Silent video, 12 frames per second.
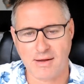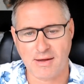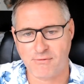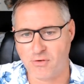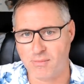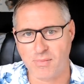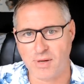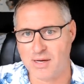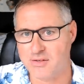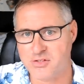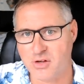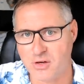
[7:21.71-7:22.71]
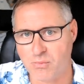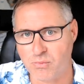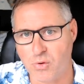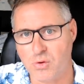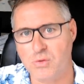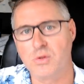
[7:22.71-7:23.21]
from a solid
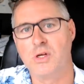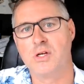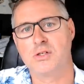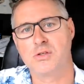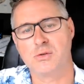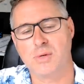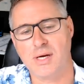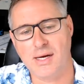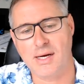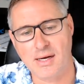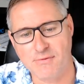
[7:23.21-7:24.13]
wall to a